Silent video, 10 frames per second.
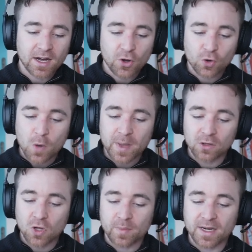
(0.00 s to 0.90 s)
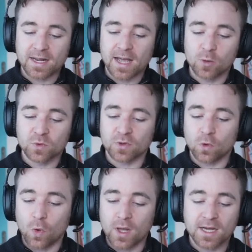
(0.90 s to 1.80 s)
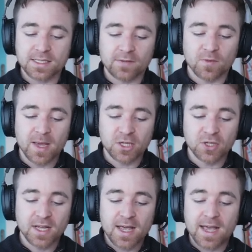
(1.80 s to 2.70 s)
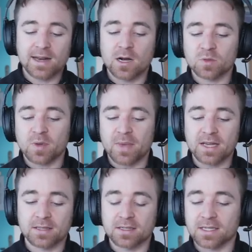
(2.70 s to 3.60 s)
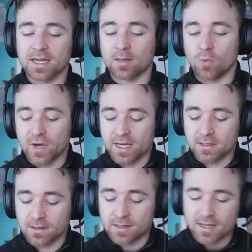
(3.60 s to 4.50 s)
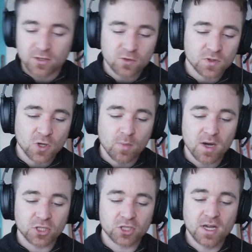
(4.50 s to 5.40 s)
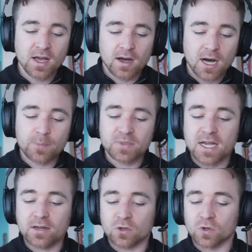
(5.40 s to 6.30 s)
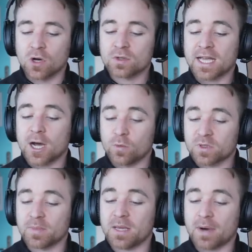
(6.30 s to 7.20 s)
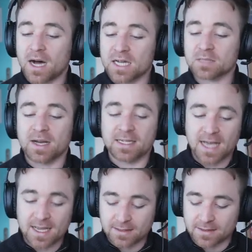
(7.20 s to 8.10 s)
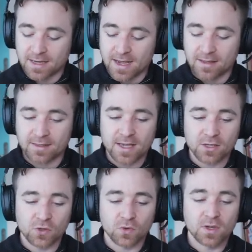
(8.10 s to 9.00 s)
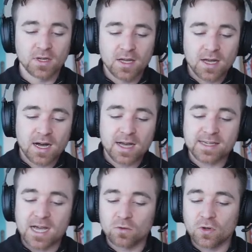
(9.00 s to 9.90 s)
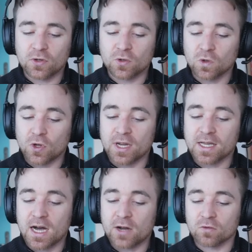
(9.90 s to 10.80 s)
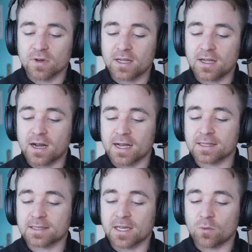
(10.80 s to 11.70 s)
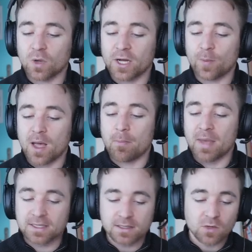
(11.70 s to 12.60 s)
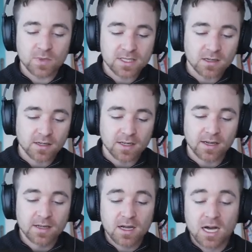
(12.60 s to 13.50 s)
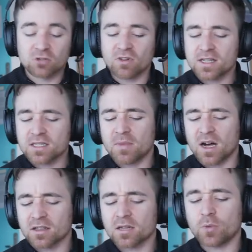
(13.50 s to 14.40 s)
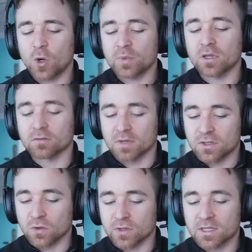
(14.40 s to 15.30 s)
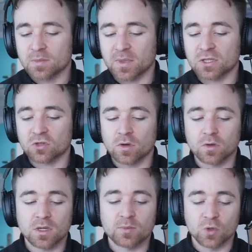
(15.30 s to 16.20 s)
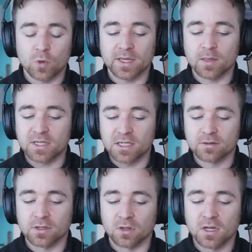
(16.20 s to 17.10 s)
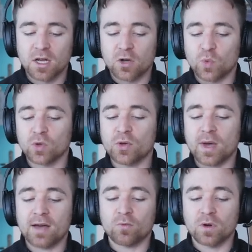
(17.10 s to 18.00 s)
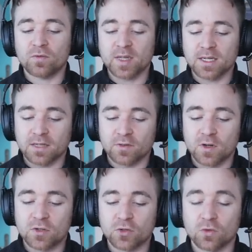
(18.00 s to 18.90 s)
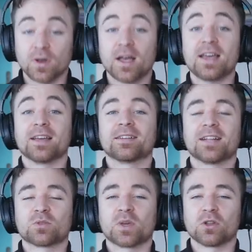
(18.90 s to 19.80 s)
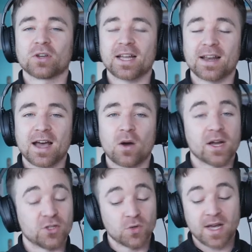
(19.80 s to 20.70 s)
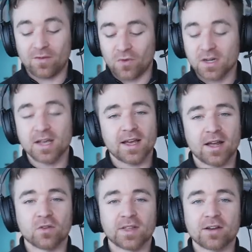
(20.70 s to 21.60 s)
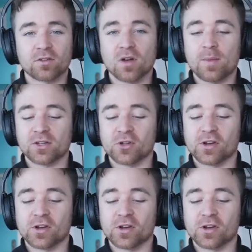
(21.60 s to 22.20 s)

I don't comment a lot, but it helps with organized information and helps me piece things together more easily. Thank you so much. Update, your notes helped me pass my test today. Thank you. I downloaded your learning guide already and I can see it will help immensely with studying. I tried some other popular resources but struggled absorbing the material. Will you have one for the 1102? Hey, that's what you're looking at now. I do have one. Head over there and grab it,